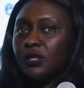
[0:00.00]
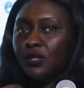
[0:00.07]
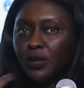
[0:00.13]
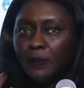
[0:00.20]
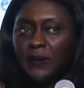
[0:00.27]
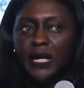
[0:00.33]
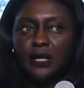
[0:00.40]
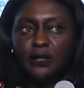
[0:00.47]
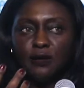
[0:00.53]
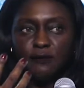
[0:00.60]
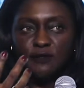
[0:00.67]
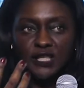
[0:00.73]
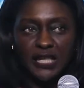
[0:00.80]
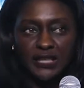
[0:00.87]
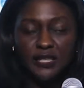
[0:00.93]
some kind of
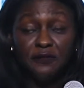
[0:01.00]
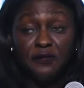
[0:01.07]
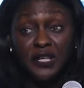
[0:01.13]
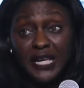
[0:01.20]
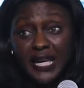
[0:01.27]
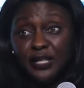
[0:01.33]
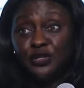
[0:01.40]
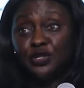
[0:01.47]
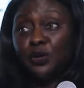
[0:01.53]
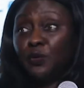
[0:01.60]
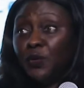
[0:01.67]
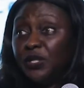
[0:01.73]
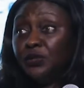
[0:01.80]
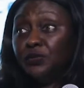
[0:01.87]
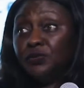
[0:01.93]
certification
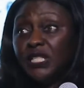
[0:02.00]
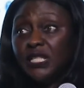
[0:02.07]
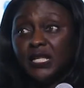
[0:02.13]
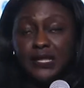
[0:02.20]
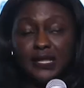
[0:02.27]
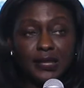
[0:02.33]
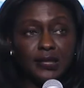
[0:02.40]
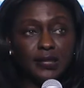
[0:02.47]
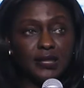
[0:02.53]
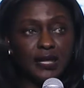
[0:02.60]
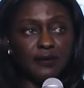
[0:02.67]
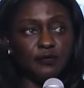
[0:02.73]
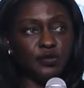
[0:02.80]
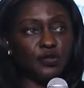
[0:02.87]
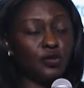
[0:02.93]
when you reach a certain
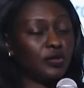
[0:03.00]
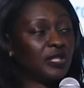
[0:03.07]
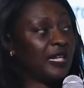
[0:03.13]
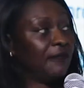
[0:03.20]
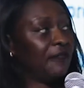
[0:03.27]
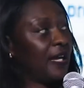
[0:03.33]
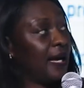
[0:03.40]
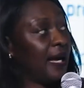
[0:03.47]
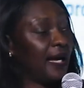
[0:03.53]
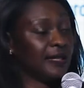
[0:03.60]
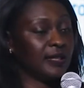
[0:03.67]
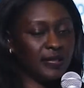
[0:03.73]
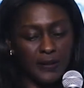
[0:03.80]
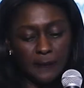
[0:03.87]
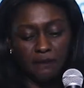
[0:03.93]
level. So Safe Care
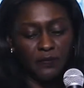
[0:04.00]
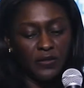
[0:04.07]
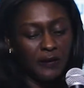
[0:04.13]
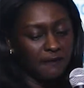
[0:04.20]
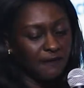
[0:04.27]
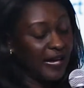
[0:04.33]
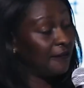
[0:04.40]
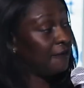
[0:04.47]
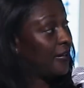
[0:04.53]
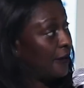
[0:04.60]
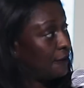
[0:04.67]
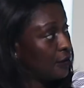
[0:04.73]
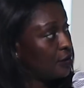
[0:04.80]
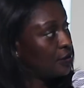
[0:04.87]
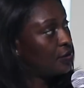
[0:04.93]
has 5
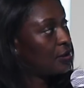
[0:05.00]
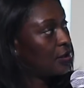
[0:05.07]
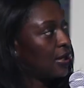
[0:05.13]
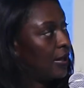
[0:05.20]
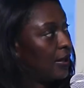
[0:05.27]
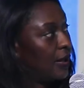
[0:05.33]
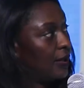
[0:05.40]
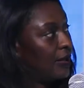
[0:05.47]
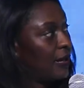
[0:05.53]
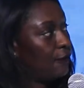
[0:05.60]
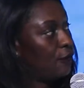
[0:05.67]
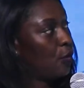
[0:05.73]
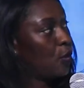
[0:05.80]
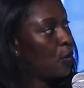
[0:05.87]
levels, level